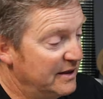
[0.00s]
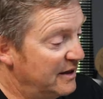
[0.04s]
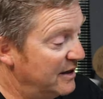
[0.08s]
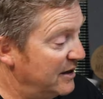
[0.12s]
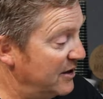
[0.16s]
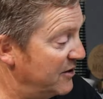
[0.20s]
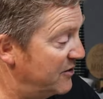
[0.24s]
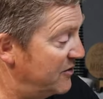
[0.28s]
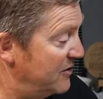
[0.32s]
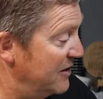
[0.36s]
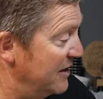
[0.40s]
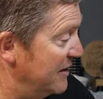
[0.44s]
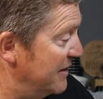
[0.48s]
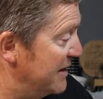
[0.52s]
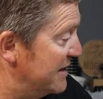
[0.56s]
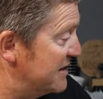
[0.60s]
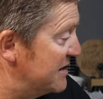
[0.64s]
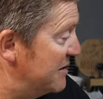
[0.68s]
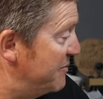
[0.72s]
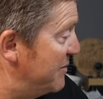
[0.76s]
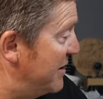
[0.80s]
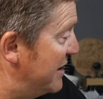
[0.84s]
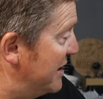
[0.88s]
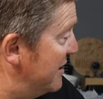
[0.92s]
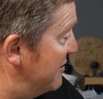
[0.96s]
I think
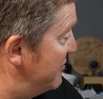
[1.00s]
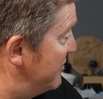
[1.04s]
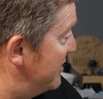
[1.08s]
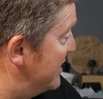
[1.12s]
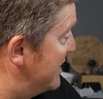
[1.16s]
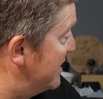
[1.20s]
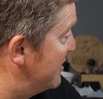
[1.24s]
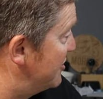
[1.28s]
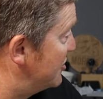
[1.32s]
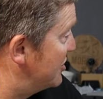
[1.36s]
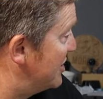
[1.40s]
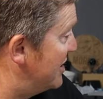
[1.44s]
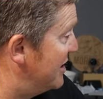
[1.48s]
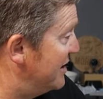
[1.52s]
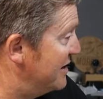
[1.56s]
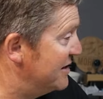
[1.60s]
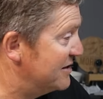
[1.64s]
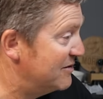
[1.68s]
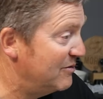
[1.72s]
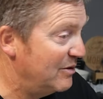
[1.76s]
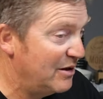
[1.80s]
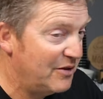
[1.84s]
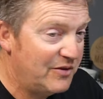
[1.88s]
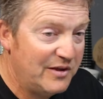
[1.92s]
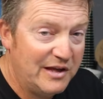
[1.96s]
that's about it for now, Jared.
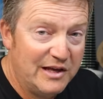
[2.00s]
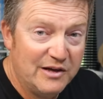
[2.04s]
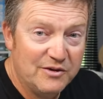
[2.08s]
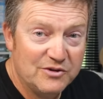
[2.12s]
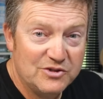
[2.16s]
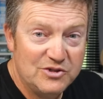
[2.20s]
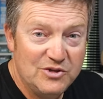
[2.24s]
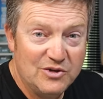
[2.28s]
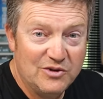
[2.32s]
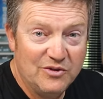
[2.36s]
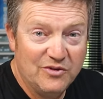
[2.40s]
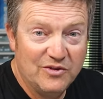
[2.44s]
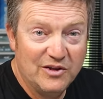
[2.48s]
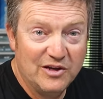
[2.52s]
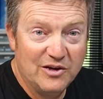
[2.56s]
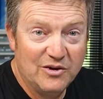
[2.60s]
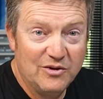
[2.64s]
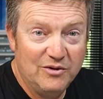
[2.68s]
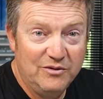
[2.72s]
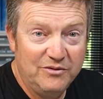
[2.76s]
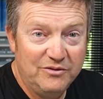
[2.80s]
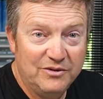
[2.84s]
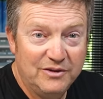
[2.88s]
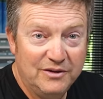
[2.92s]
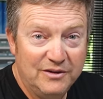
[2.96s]
Is there anything else you can think
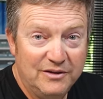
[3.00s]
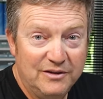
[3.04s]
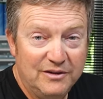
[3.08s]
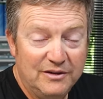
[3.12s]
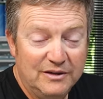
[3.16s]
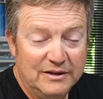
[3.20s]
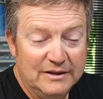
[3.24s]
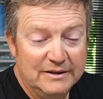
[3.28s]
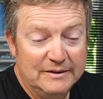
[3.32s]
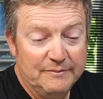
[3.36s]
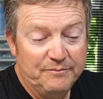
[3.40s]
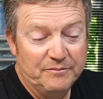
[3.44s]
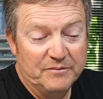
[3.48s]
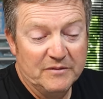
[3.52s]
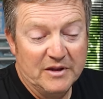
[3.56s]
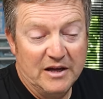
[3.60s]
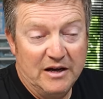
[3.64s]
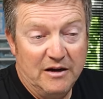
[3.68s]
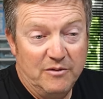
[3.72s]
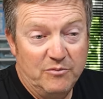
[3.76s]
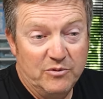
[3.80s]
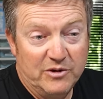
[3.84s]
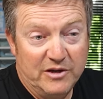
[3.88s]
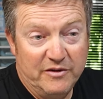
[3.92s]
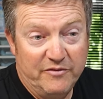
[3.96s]
of?
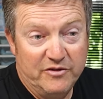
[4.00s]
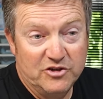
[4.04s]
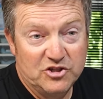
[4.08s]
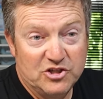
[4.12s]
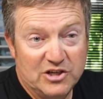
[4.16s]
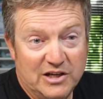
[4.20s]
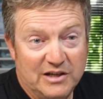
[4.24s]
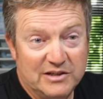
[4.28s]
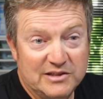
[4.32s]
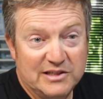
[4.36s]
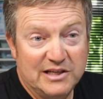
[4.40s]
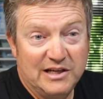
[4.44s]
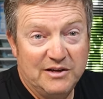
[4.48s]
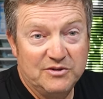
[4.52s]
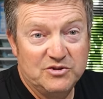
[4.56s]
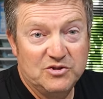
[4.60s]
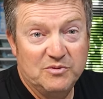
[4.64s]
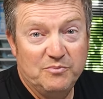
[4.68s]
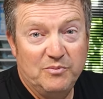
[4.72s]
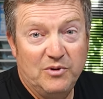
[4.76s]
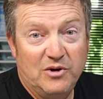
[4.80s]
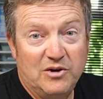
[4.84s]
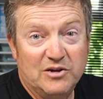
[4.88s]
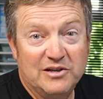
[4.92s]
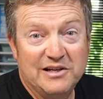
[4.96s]
I'll give a shout out to
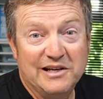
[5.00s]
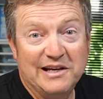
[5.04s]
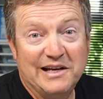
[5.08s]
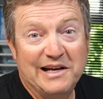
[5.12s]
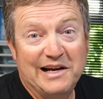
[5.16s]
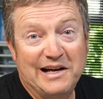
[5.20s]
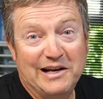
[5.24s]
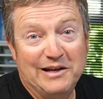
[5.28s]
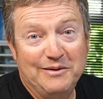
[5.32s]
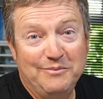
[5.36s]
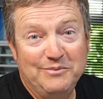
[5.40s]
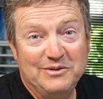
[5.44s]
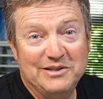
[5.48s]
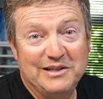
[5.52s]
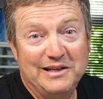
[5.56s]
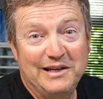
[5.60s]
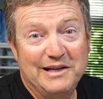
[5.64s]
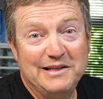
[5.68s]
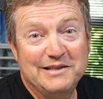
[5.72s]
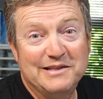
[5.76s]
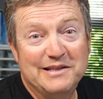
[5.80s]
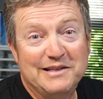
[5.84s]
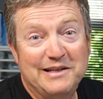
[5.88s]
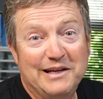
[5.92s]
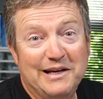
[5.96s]
Mark and Callum.
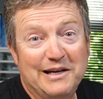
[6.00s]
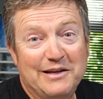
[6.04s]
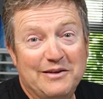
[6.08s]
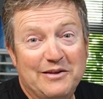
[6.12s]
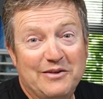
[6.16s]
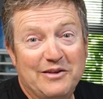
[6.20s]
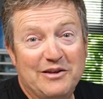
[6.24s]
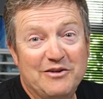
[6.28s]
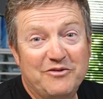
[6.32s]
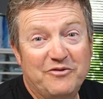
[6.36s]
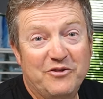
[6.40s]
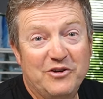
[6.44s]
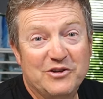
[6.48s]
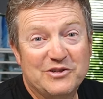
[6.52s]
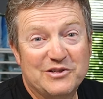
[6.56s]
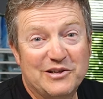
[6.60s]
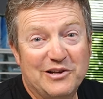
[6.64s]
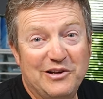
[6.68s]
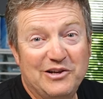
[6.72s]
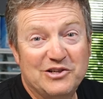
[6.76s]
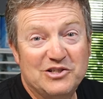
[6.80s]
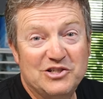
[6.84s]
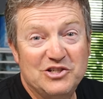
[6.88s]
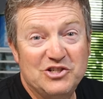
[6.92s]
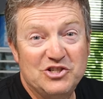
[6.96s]
Today's the day that their first
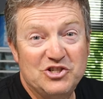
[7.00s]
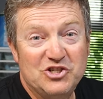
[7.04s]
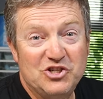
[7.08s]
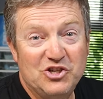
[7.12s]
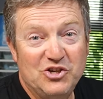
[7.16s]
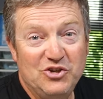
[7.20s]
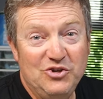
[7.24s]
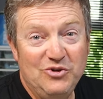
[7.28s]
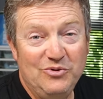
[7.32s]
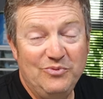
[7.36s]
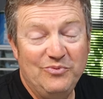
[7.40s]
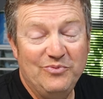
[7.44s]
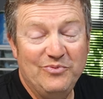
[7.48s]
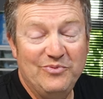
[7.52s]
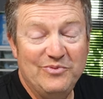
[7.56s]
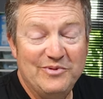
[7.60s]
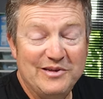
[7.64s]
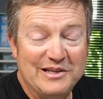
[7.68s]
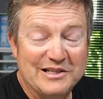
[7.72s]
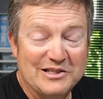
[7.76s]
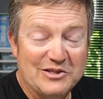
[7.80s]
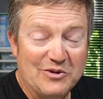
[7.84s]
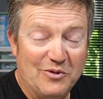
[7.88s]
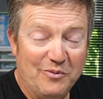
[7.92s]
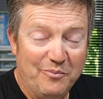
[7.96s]
clutch is due.
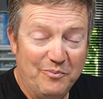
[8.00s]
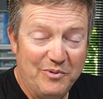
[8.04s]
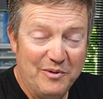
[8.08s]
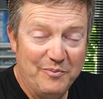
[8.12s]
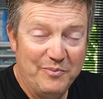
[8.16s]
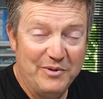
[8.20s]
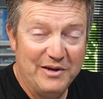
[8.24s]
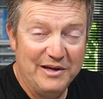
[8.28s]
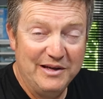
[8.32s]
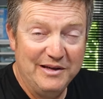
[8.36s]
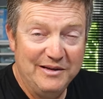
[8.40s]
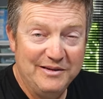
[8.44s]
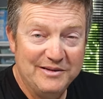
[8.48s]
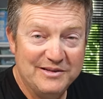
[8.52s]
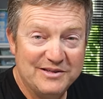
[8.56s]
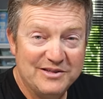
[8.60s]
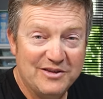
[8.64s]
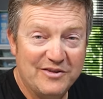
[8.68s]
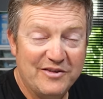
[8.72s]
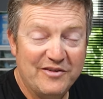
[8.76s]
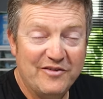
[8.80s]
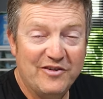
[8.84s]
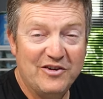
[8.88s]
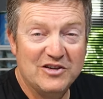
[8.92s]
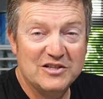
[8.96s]
It's not pipping,
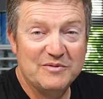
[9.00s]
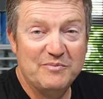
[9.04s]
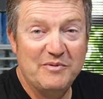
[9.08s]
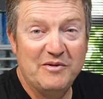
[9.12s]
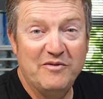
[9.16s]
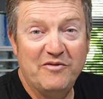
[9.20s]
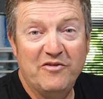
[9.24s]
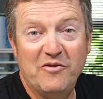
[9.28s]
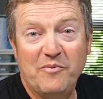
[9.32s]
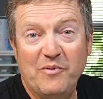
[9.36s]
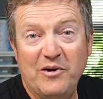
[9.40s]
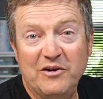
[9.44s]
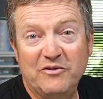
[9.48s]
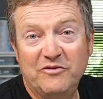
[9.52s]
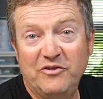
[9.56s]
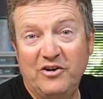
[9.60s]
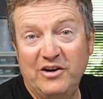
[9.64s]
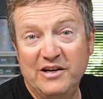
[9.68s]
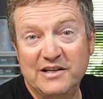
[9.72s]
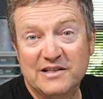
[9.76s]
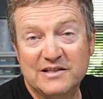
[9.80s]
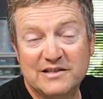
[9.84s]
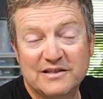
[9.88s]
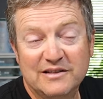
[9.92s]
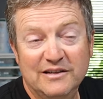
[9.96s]
so they've asked me for my
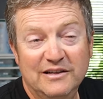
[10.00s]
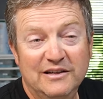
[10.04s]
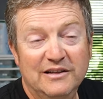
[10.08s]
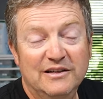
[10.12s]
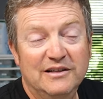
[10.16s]
advice.